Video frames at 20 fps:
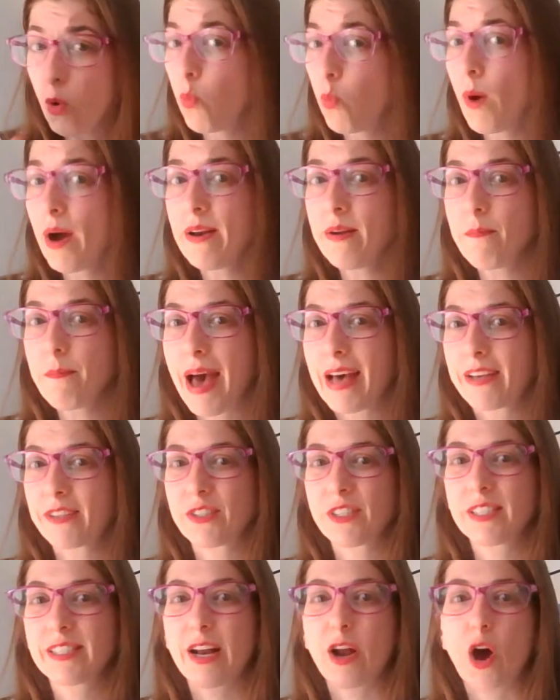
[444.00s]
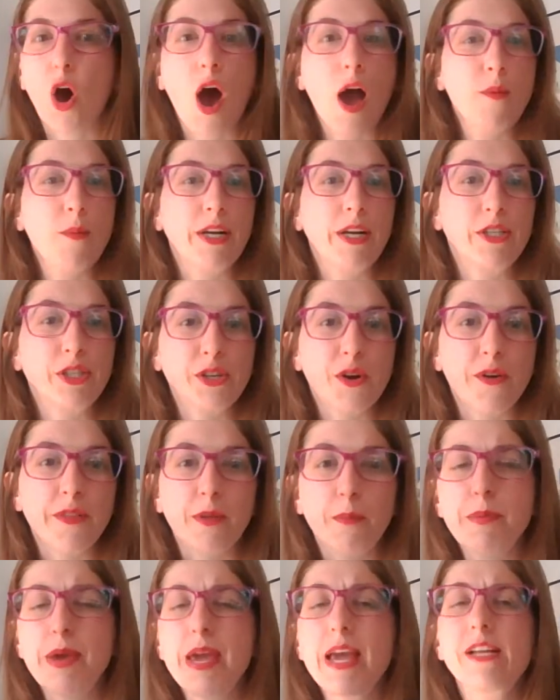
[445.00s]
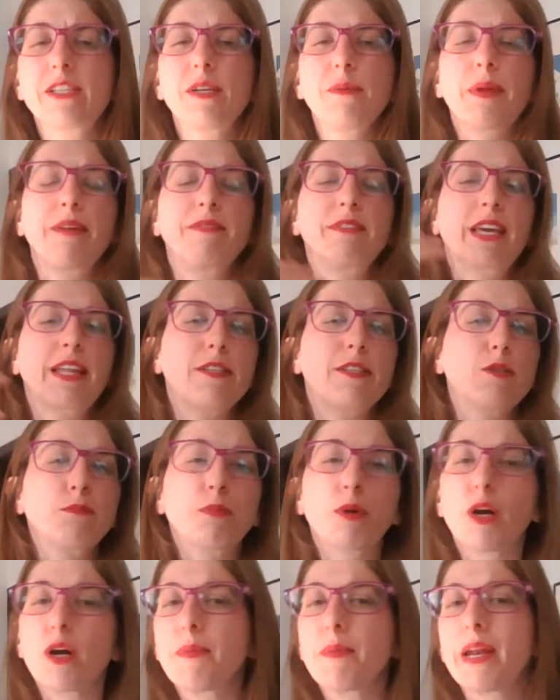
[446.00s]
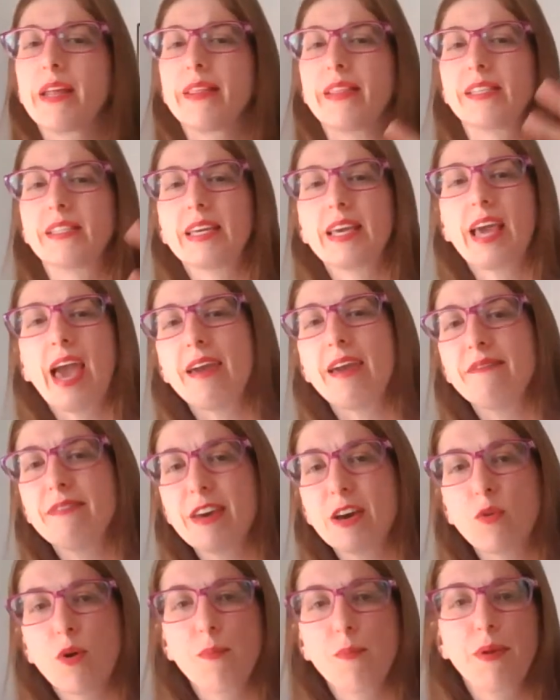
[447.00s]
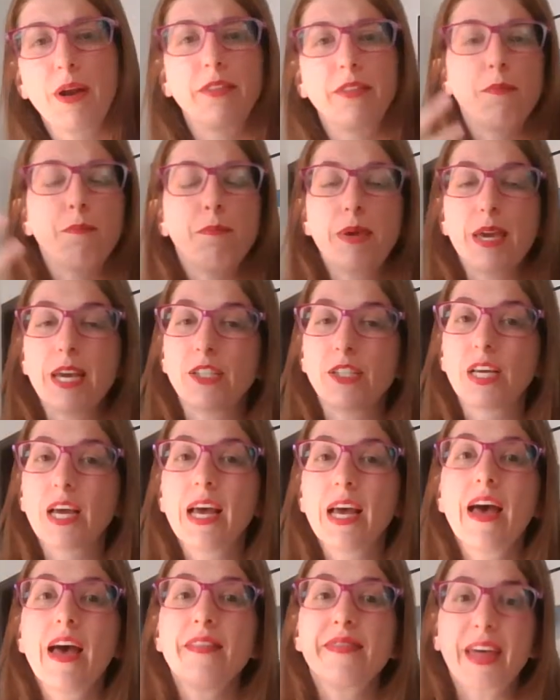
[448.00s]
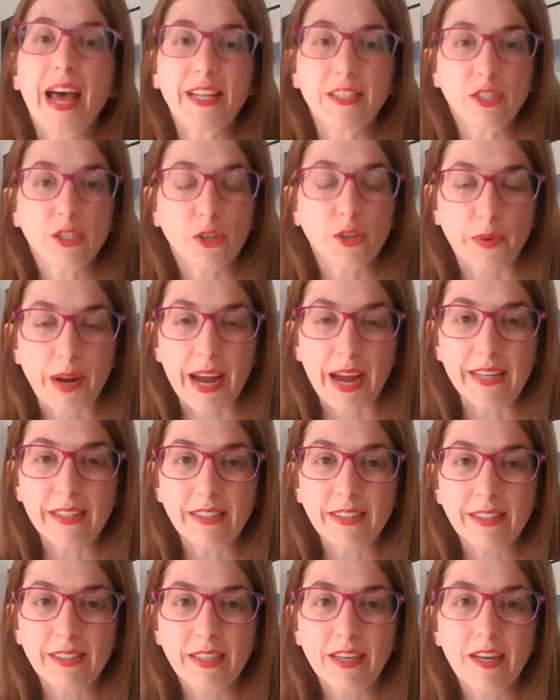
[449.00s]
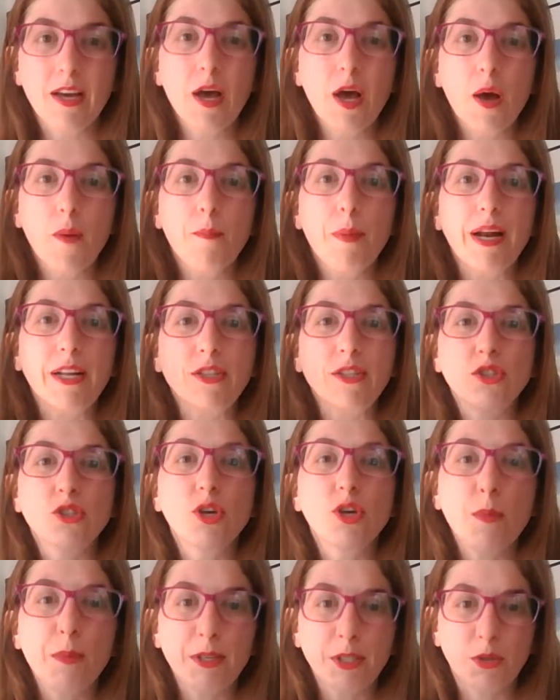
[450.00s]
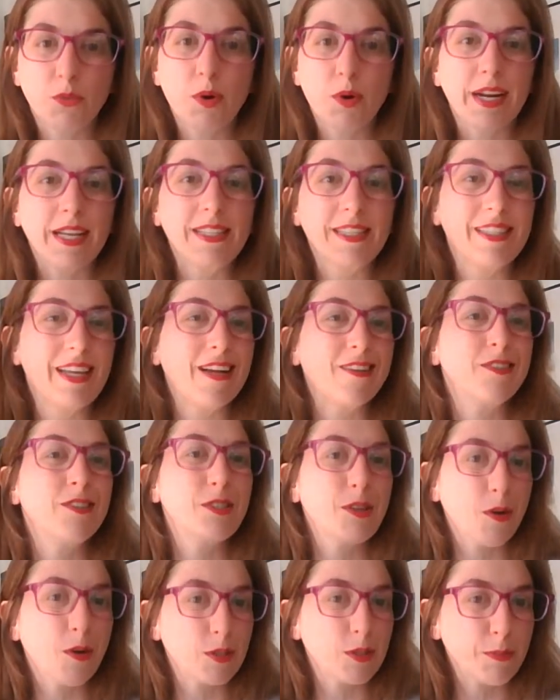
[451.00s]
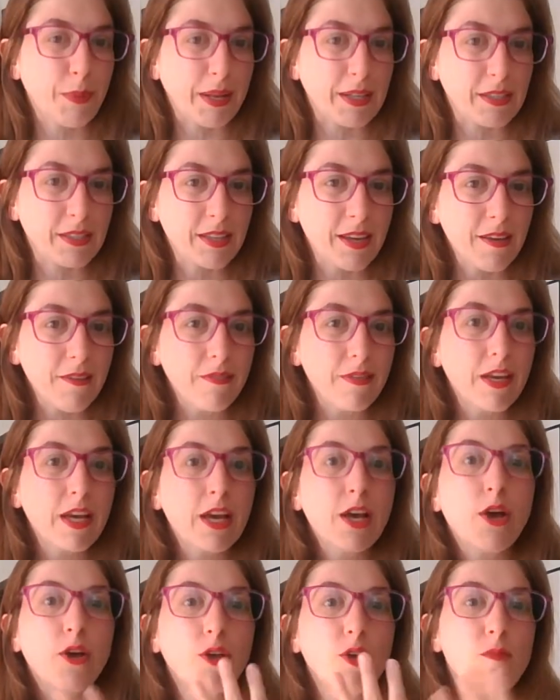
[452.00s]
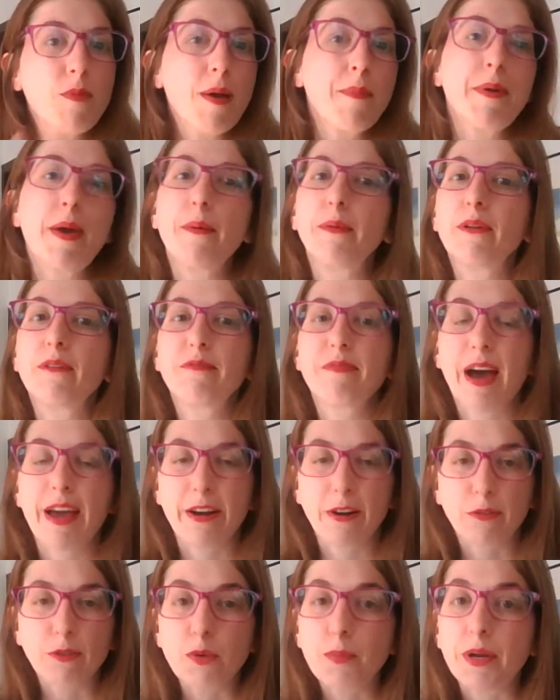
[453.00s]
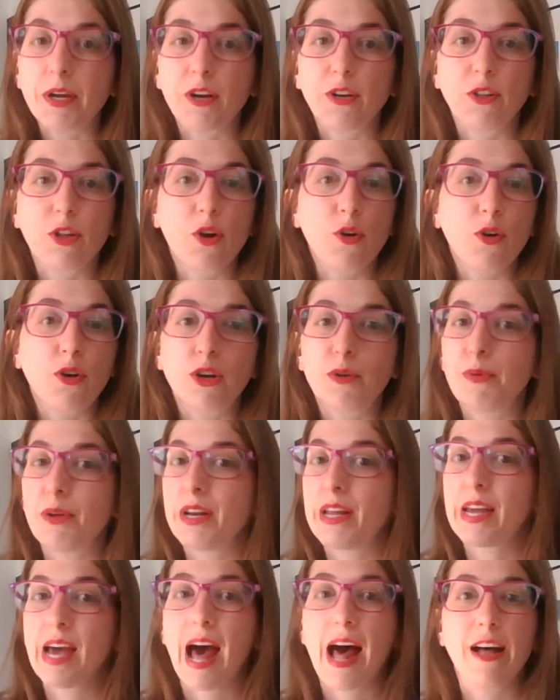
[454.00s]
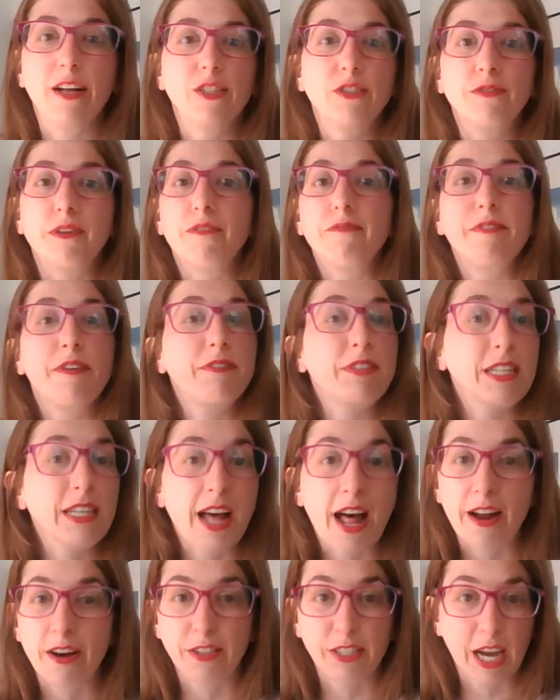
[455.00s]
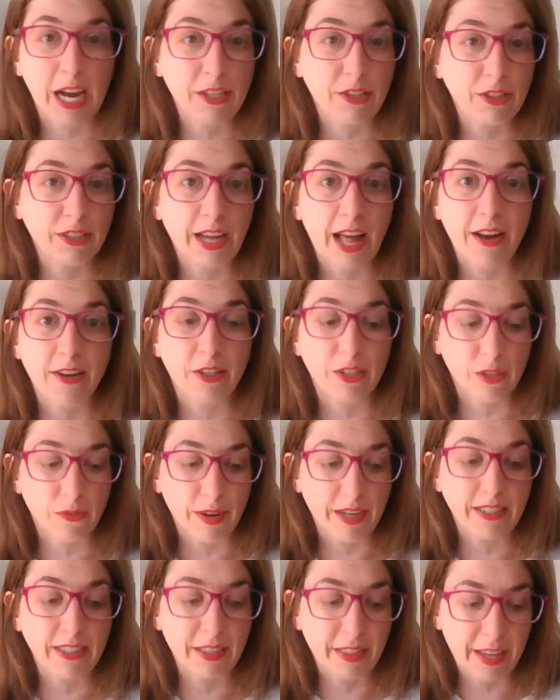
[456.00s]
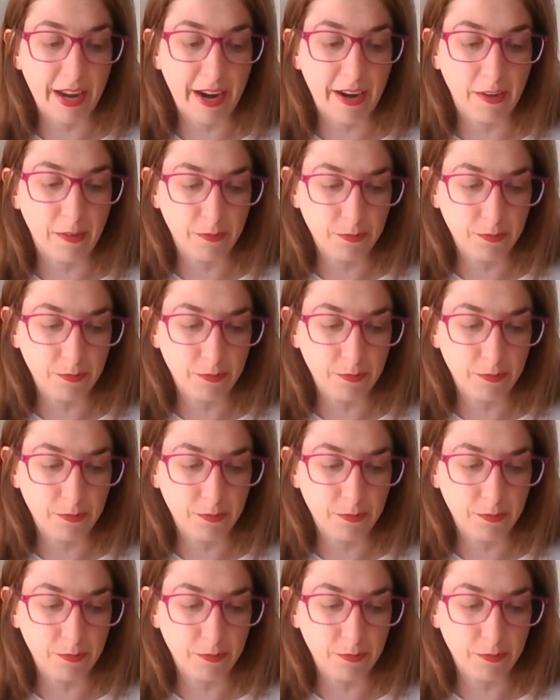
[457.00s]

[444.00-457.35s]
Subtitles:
One ambassador said, I want to show on the beach. I'm going to have to get this permit and this AV equipment on the beach. That's great, but it's so much work and sounds so expensive. You might be able to find a room at your local community college for $50, $100 and rent it there.